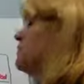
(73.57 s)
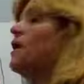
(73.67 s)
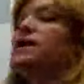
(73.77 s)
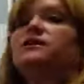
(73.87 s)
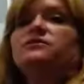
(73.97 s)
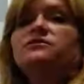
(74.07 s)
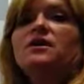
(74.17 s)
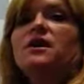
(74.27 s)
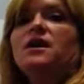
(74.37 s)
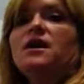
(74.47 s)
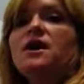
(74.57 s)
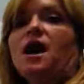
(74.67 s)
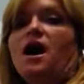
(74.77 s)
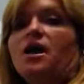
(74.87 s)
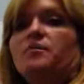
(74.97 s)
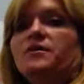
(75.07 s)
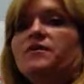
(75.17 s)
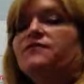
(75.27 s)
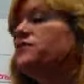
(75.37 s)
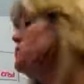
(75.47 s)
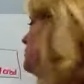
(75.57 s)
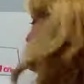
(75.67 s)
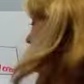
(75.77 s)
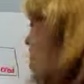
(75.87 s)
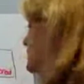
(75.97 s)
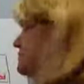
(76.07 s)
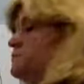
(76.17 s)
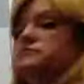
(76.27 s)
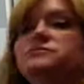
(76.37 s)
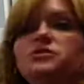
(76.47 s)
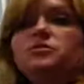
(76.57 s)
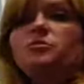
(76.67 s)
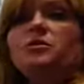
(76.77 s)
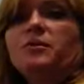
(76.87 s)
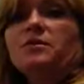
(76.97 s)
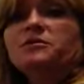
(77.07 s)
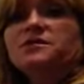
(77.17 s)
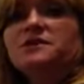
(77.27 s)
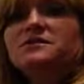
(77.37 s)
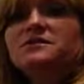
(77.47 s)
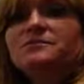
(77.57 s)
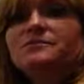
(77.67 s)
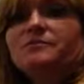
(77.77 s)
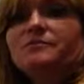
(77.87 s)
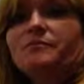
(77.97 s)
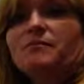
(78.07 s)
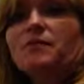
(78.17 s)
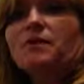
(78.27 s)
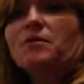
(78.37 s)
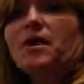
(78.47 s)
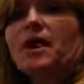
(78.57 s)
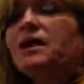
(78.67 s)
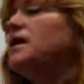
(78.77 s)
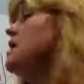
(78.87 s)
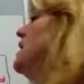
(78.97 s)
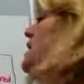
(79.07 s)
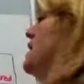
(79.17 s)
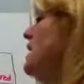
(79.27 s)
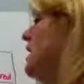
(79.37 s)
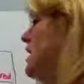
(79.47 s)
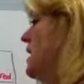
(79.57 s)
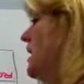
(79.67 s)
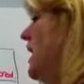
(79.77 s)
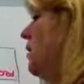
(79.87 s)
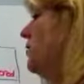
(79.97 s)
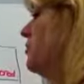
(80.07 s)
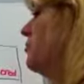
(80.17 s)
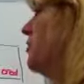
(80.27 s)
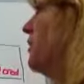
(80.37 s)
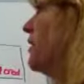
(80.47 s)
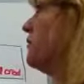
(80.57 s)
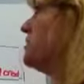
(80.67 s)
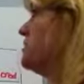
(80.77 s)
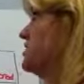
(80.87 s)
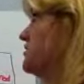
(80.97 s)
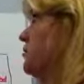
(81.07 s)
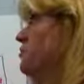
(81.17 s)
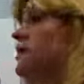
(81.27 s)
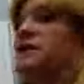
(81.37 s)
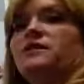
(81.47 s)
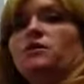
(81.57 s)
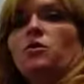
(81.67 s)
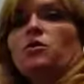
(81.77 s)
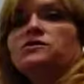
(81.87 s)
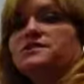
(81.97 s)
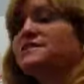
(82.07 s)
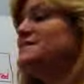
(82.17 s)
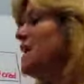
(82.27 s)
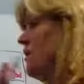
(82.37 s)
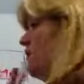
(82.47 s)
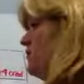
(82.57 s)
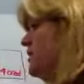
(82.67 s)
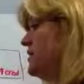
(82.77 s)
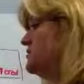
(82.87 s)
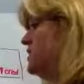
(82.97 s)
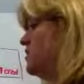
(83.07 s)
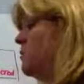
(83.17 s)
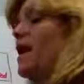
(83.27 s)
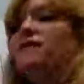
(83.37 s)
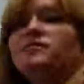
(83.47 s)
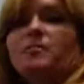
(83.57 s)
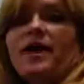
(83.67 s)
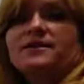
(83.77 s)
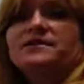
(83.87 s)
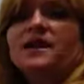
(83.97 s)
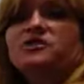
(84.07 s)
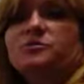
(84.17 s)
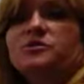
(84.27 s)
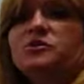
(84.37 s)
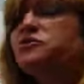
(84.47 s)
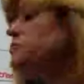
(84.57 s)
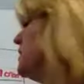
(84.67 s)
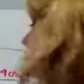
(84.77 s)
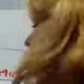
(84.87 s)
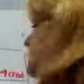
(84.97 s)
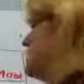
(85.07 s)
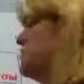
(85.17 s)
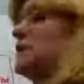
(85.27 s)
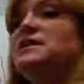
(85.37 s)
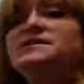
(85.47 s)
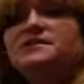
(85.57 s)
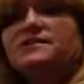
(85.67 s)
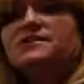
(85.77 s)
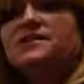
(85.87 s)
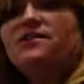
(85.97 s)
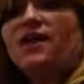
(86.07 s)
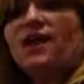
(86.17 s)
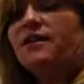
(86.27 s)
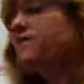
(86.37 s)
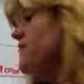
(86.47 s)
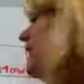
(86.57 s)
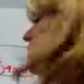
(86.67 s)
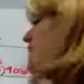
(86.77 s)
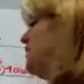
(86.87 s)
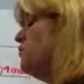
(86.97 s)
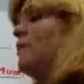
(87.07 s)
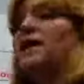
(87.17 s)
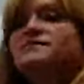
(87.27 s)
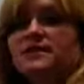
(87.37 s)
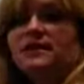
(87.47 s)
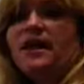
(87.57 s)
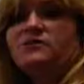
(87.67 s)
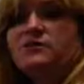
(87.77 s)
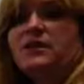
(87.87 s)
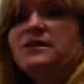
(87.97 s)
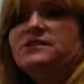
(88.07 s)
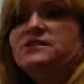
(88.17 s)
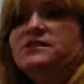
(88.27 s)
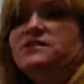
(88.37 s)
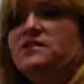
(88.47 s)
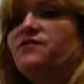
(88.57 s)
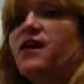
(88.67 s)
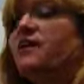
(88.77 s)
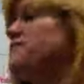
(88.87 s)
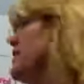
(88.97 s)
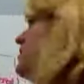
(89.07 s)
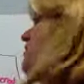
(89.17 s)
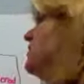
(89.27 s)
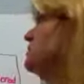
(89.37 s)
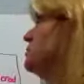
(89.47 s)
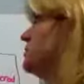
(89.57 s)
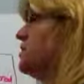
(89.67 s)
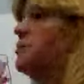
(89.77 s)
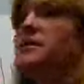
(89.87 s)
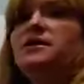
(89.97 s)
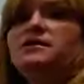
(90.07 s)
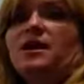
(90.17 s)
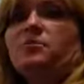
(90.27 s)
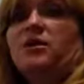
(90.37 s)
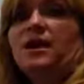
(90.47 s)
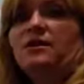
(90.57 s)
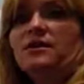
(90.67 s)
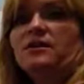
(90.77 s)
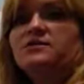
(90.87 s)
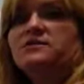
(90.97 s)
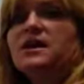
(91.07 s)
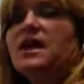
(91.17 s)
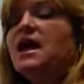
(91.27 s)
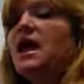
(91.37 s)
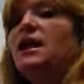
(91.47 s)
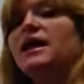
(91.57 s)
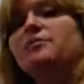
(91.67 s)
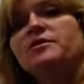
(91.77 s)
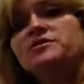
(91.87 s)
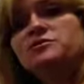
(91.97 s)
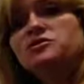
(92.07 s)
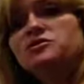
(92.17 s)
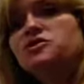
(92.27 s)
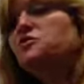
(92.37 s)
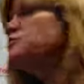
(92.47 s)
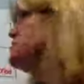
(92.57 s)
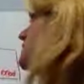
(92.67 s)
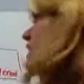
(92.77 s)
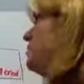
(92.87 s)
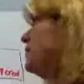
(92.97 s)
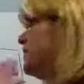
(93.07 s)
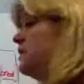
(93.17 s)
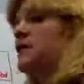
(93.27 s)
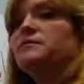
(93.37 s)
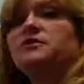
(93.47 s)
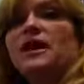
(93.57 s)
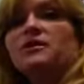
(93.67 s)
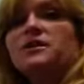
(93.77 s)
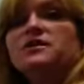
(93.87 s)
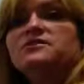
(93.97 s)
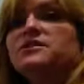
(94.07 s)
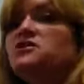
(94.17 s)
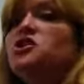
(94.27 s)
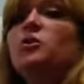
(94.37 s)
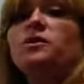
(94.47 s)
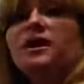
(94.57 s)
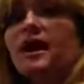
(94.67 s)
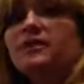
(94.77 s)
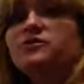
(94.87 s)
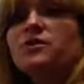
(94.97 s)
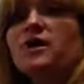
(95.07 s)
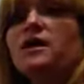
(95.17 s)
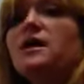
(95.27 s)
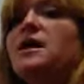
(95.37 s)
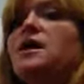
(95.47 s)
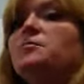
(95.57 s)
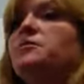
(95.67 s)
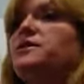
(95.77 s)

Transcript: credits um, if you do the prerequisites. Okay. Now, the prerequisites for being in the course itself is that you have to pass the Algebra 2 trig regents with at least a 65 and that you've passed the class with at least a 65. Then you're eligible to come in and take pre-calculus. A lot of my students choose to take pre-calculus and they don't get college credit, but